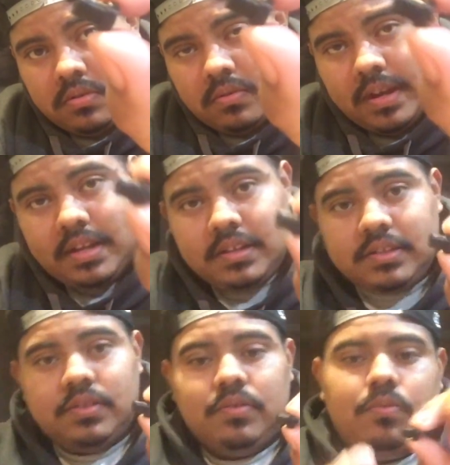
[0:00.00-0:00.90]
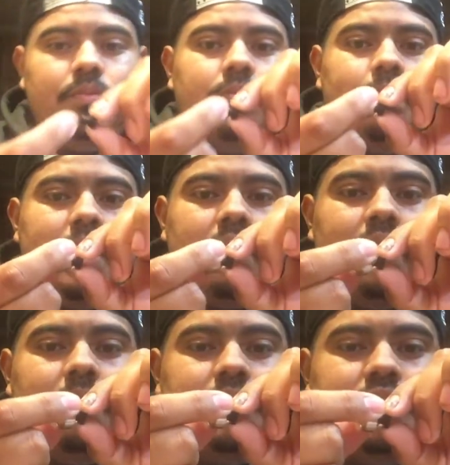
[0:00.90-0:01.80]
right? And so the
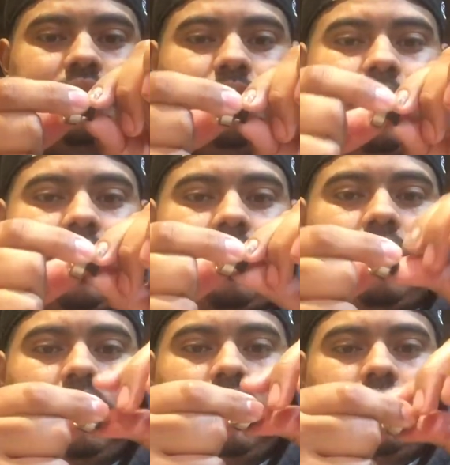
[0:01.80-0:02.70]
bearing, which is your wheel,